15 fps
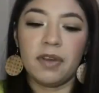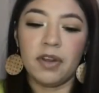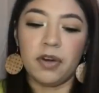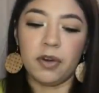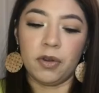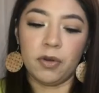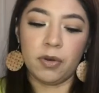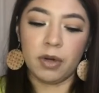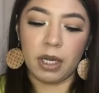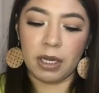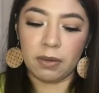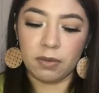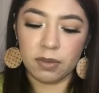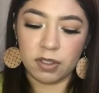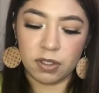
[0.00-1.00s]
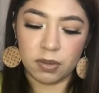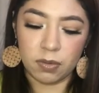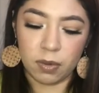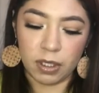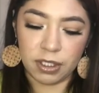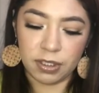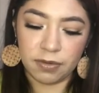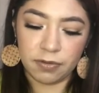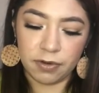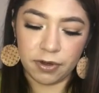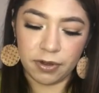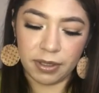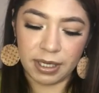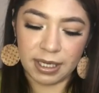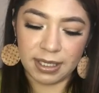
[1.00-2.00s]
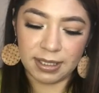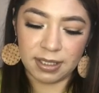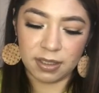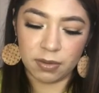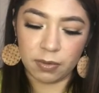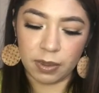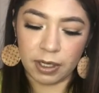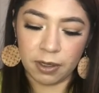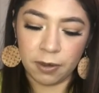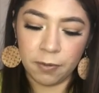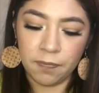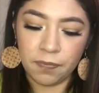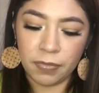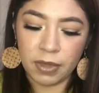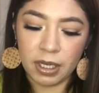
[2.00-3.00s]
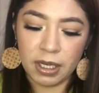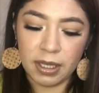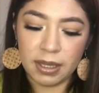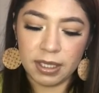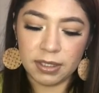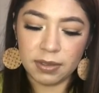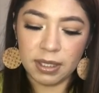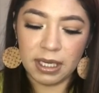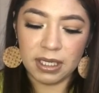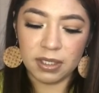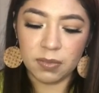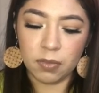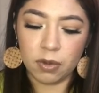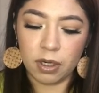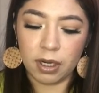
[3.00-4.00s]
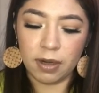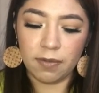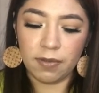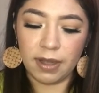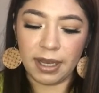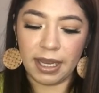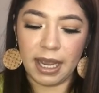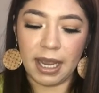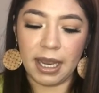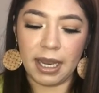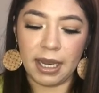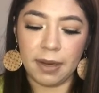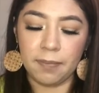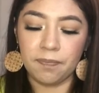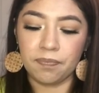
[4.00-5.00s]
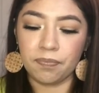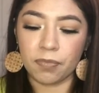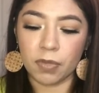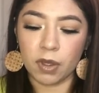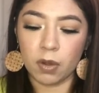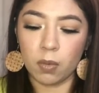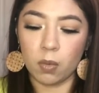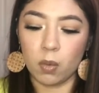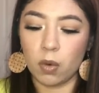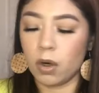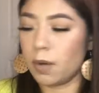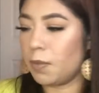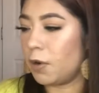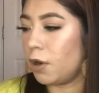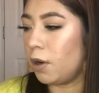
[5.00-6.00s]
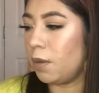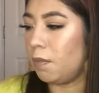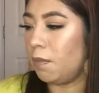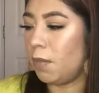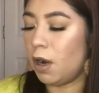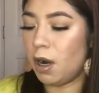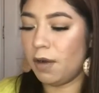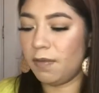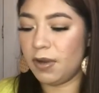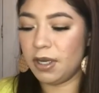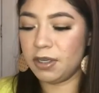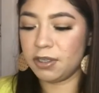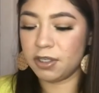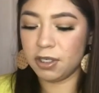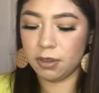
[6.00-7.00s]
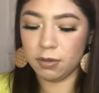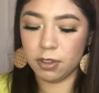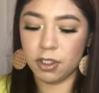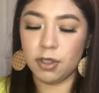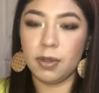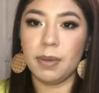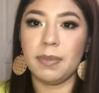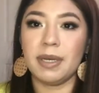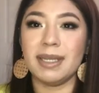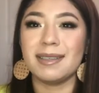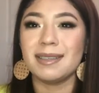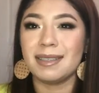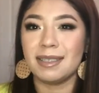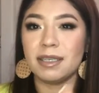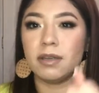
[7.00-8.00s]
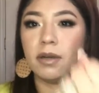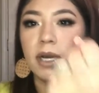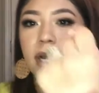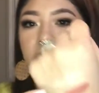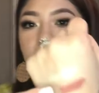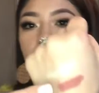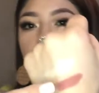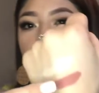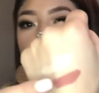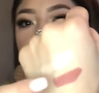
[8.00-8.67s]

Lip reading: nude. I will swatch it for you guys as well. This one has more of a warmer mauve undertone to it, but it's still a nude